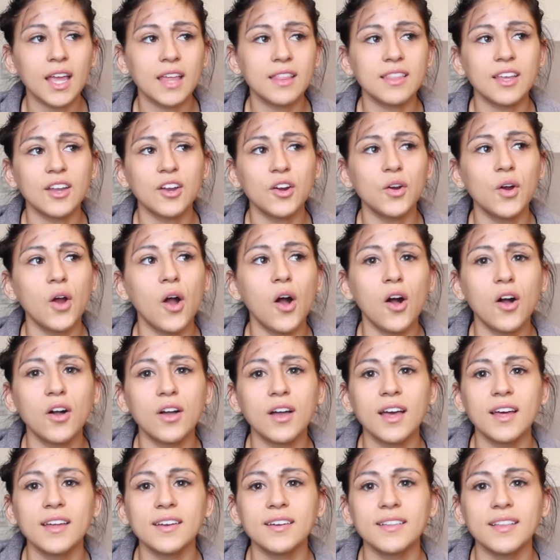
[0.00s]
And they were all
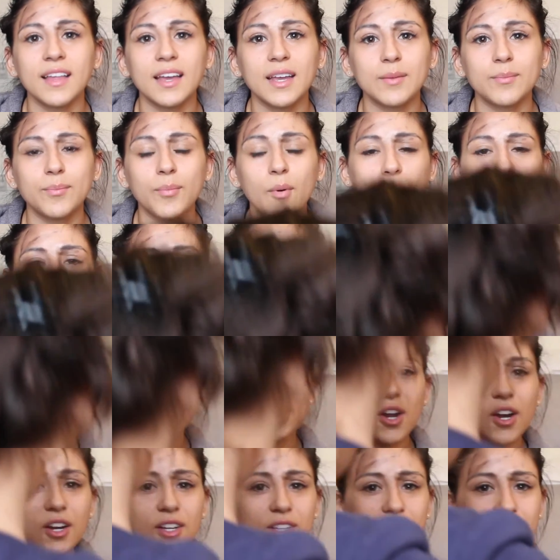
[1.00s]
kind of like porn
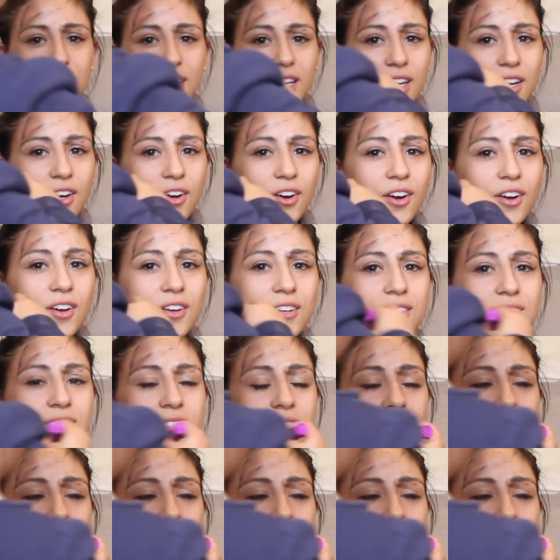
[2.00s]
star looking girls.